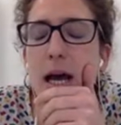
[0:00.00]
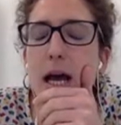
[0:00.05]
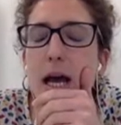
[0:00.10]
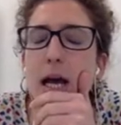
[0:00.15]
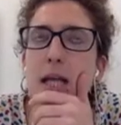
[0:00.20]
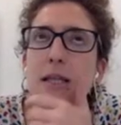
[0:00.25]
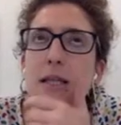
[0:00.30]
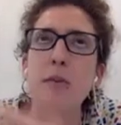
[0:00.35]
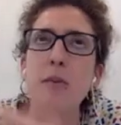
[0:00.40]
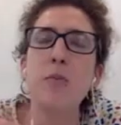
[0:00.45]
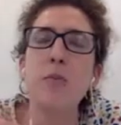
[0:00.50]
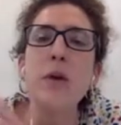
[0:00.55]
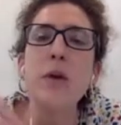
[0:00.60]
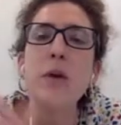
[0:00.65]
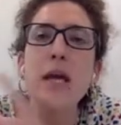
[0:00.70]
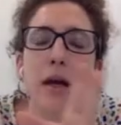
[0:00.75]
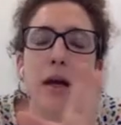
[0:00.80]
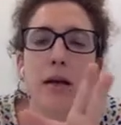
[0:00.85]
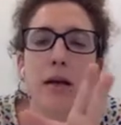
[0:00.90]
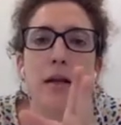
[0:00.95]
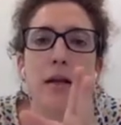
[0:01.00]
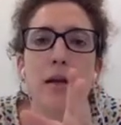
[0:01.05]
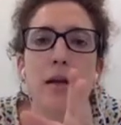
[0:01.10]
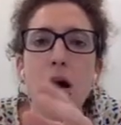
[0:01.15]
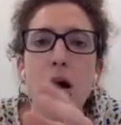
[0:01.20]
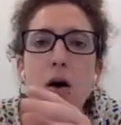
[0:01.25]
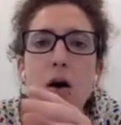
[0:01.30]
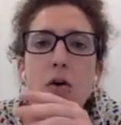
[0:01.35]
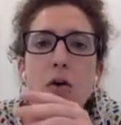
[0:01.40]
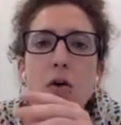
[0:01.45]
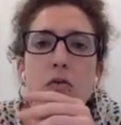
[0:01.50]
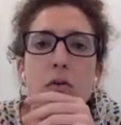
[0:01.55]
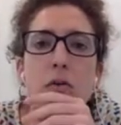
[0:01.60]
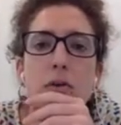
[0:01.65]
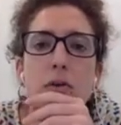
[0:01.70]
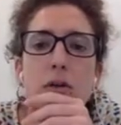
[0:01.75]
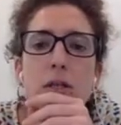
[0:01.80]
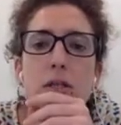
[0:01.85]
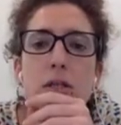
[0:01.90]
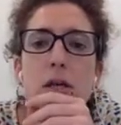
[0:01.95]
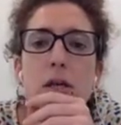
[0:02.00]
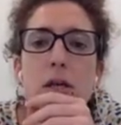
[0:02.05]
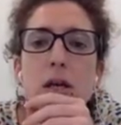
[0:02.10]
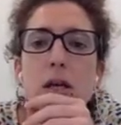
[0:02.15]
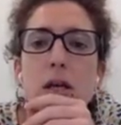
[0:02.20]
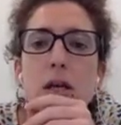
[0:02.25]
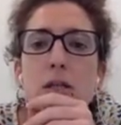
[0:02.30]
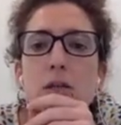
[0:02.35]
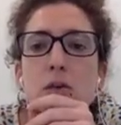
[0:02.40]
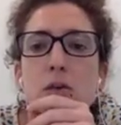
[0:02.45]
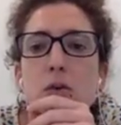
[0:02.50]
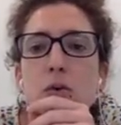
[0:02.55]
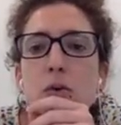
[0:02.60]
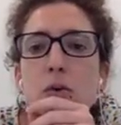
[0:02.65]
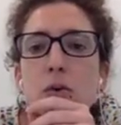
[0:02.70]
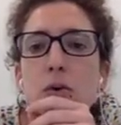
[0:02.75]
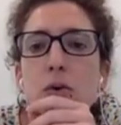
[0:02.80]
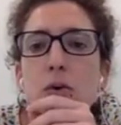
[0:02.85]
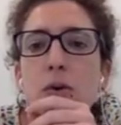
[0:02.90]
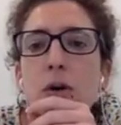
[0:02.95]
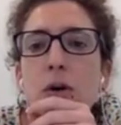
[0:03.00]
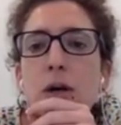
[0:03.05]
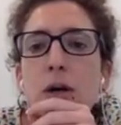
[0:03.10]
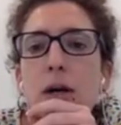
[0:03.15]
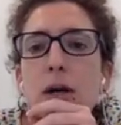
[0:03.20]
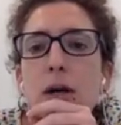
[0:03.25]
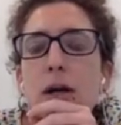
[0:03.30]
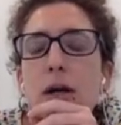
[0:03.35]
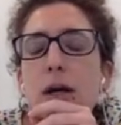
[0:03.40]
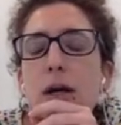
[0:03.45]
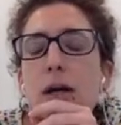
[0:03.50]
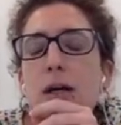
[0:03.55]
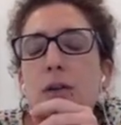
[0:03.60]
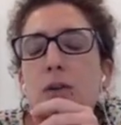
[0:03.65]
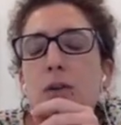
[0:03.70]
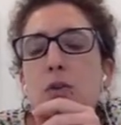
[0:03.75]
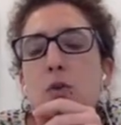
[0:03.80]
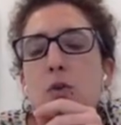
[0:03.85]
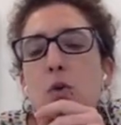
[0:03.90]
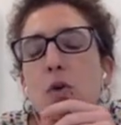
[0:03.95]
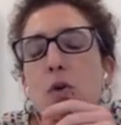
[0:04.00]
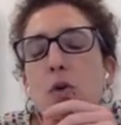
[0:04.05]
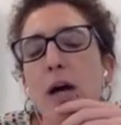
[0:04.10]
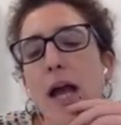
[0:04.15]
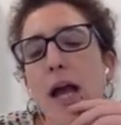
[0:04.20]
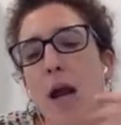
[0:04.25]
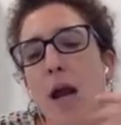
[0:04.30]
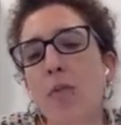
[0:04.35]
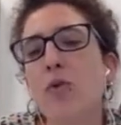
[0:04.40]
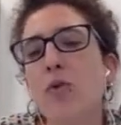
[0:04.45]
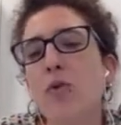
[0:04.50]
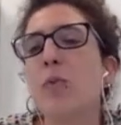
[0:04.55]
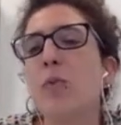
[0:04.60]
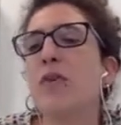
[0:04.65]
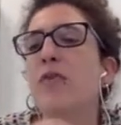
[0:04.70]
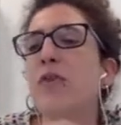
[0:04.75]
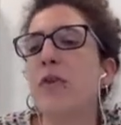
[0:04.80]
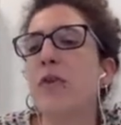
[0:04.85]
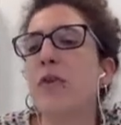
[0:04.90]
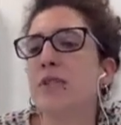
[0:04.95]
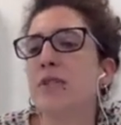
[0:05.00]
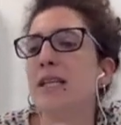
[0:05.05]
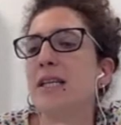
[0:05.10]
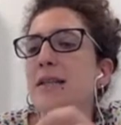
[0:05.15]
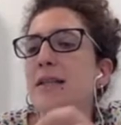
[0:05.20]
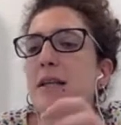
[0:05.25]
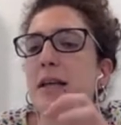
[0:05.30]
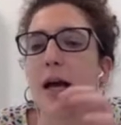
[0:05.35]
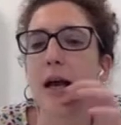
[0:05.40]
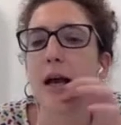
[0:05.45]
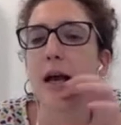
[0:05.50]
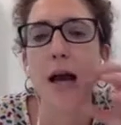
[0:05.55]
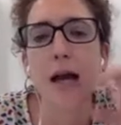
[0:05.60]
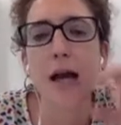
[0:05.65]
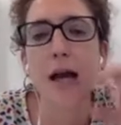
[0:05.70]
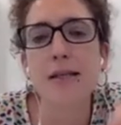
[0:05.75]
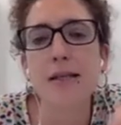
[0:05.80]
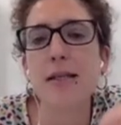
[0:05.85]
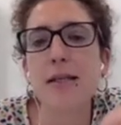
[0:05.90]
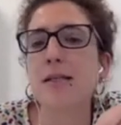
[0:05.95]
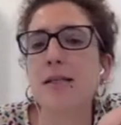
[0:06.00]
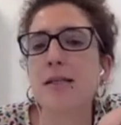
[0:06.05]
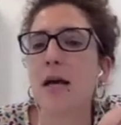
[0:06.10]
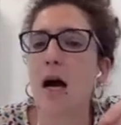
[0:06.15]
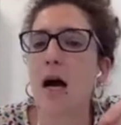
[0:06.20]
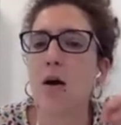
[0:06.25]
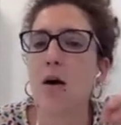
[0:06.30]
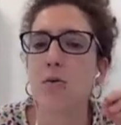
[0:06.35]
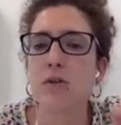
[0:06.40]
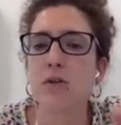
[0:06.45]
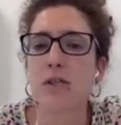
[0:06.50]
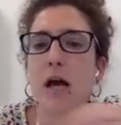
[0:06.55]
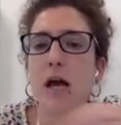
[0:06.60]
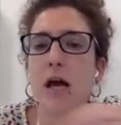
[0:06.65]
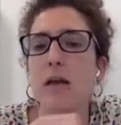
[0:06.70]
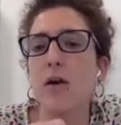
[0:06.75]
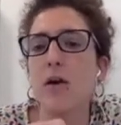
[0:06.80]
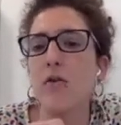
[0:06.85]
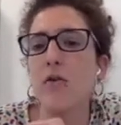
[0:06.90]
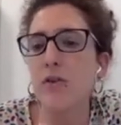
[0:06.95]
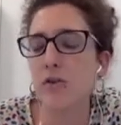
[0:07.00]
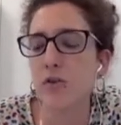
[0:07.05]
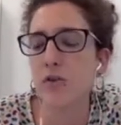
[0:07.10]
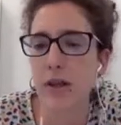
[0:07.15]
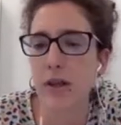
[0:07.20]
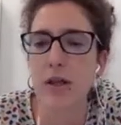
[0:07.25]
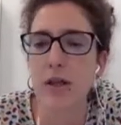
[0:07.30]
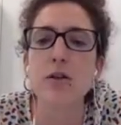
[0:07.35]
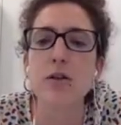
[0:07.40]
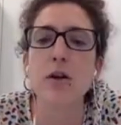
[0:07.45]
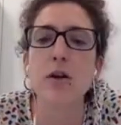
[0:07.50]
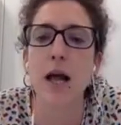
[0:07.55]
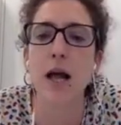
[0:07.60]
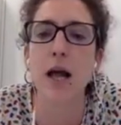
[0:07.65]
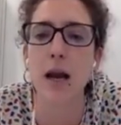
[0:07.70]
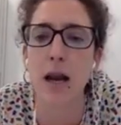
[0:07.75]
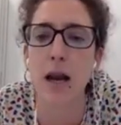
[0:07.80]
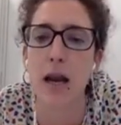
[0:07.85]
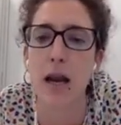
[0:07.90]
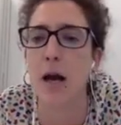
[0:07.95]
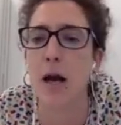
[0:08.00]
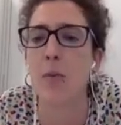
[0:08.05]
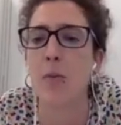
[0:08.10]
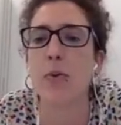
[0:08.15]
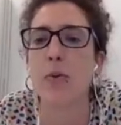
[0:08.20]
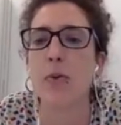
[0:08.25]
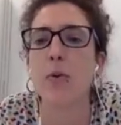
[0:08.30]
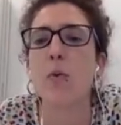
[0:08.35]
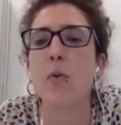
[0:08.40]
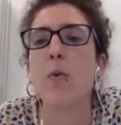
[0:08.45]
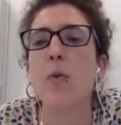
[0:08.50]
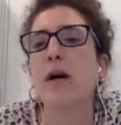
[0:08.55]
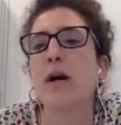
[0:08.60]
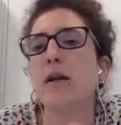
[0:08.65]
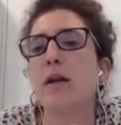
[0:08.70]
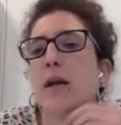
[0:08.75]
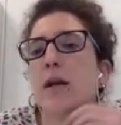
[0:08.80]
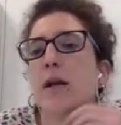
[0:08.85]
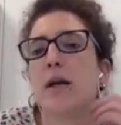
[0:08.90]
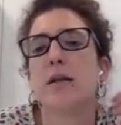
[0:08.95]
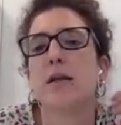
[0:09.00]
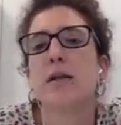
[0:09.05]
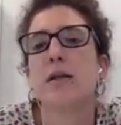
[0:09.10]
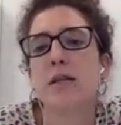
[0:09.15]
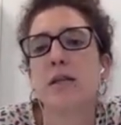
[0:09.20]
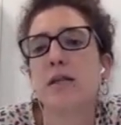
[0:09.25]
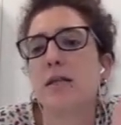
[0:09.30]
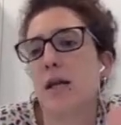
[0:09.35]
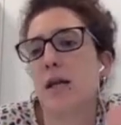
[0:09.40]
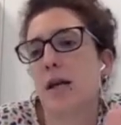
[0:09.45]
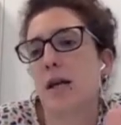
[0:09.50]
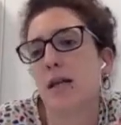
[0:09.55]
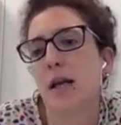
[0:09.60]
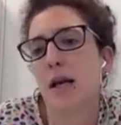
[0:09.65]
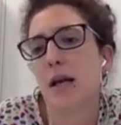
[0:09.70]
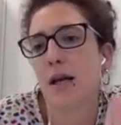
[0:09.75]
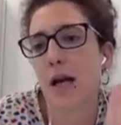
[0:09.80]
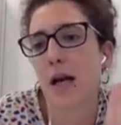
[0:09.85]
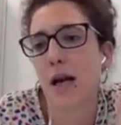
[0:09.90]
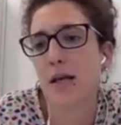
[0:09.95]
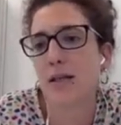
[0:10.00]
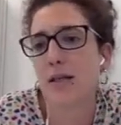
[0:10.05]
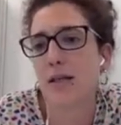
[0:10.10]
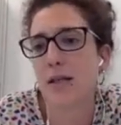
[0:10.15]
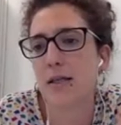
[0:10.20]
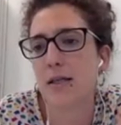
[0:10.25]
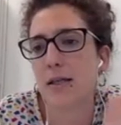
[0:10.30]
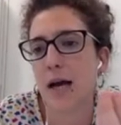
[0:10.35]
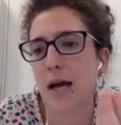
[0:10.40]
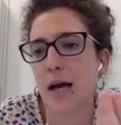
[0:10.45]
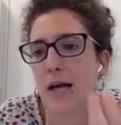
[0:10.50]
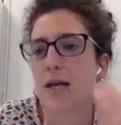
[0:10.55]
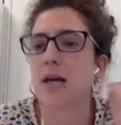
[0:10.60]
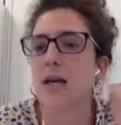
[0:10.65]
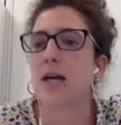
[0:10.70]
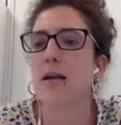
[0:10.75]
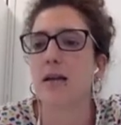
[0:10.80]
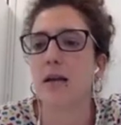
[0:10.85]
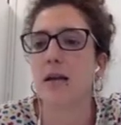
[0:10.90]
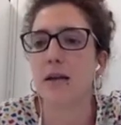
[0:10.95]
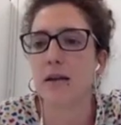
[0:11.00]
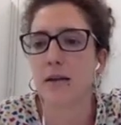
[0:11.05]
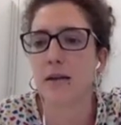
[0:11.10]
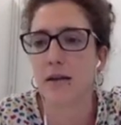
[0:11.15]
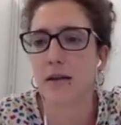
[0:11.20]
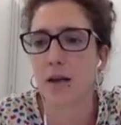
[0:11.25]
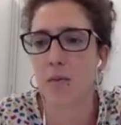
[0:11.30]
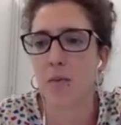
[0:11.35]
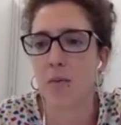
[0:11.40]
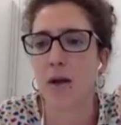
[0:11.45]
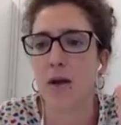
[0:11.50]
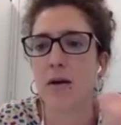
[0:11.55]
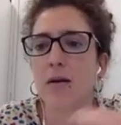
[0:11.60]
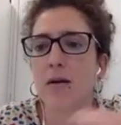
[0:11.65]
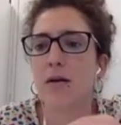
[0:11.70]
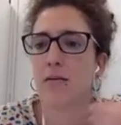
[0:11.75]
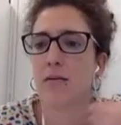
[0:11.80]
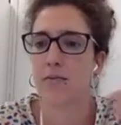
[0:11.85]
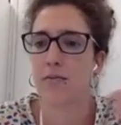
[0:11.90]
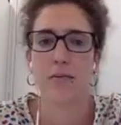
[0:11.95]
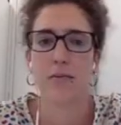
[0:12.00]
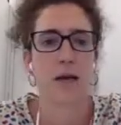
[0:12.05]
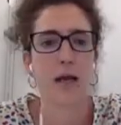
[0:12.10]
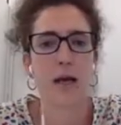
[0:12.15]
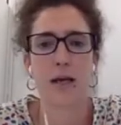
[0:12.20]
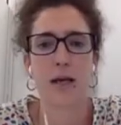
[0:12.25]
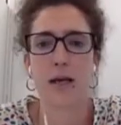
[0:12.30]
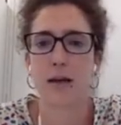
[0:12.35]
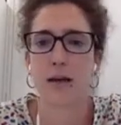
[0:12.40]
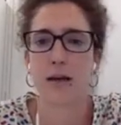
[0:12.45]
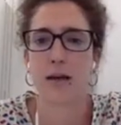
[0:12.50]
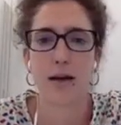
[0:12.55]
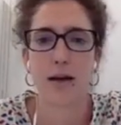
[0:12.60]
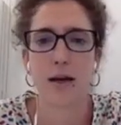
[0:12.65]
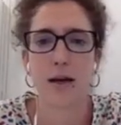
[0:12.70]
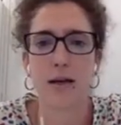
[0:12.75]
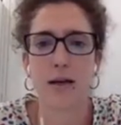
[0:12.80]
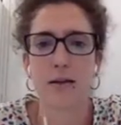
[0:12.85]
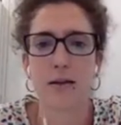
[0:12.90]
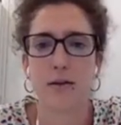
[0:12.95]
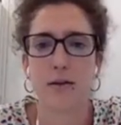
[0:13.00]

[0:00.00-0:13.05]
And the big idea of WonderGene is to aim to perform genetic analysis outside of a traditional lab, where these genetic analyses are needed. I mean, like I